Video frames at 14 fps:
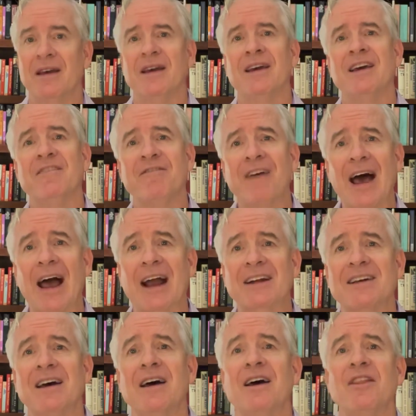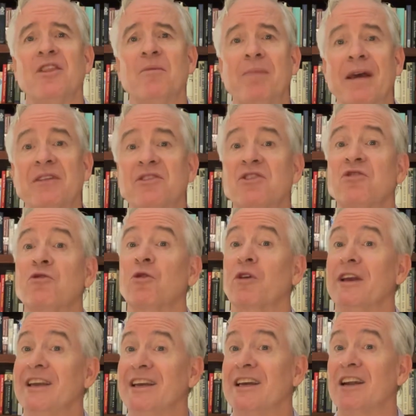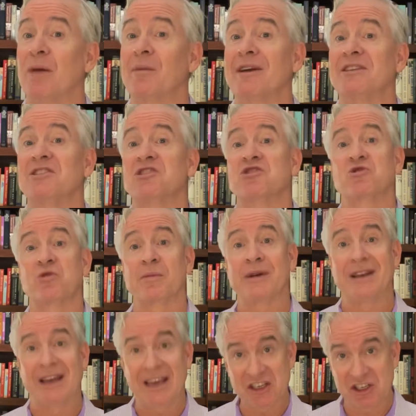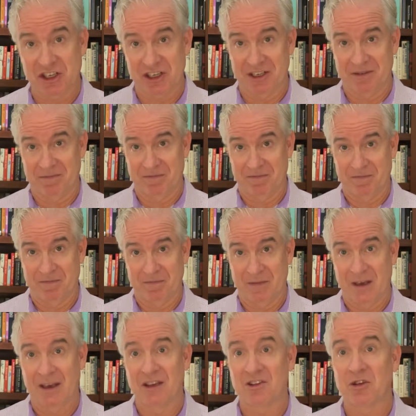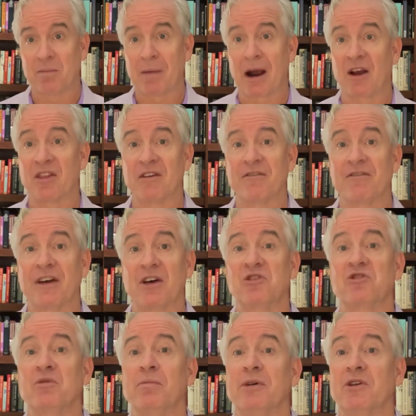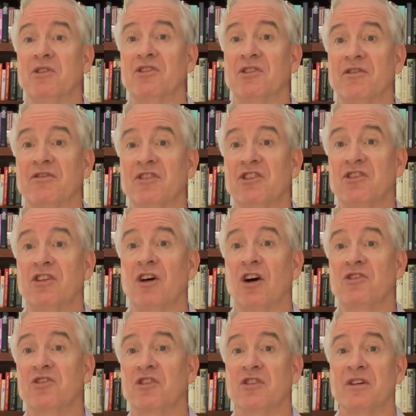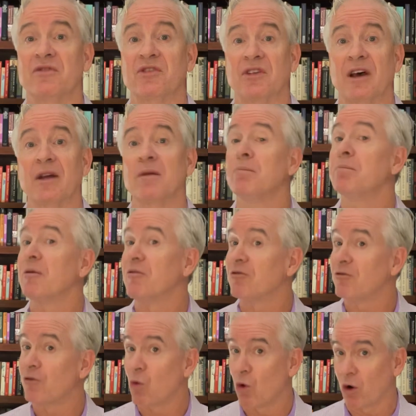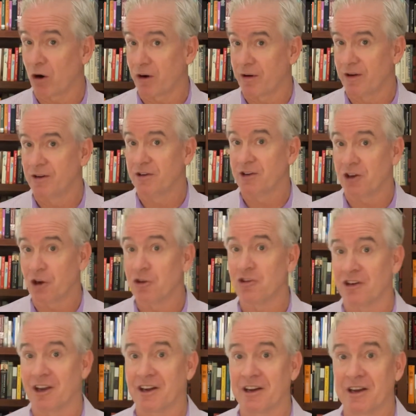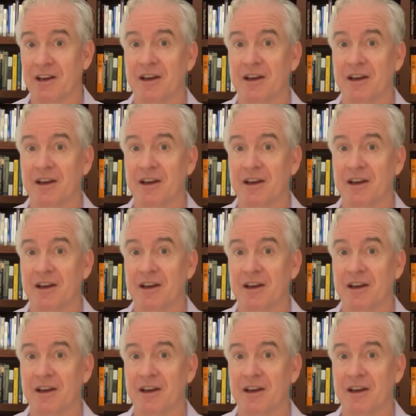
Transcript: In fact, the basis for economic discrimination is a buyer that fails to build a sufficient alternative set before negotiating.